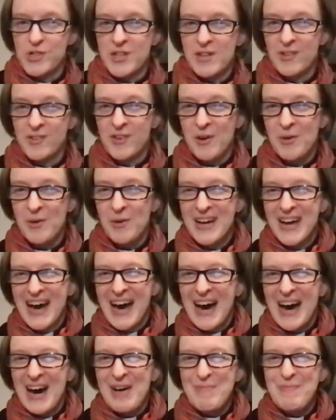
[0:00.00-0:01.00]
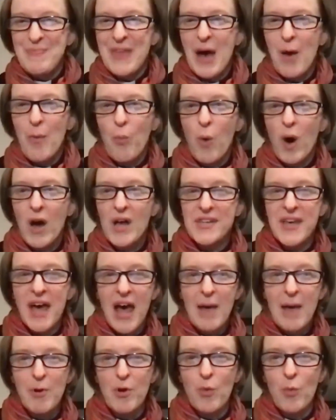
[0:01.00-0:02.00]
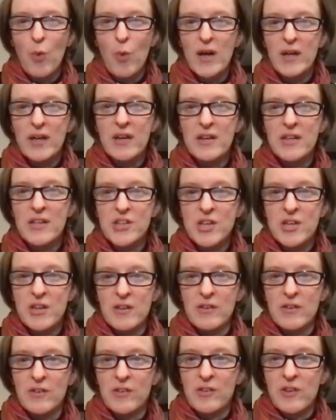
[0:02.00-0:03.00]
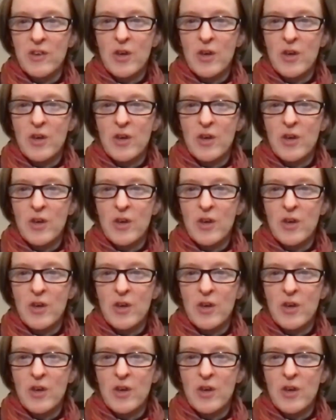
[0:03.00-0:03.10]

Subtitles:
So at what time or what conditions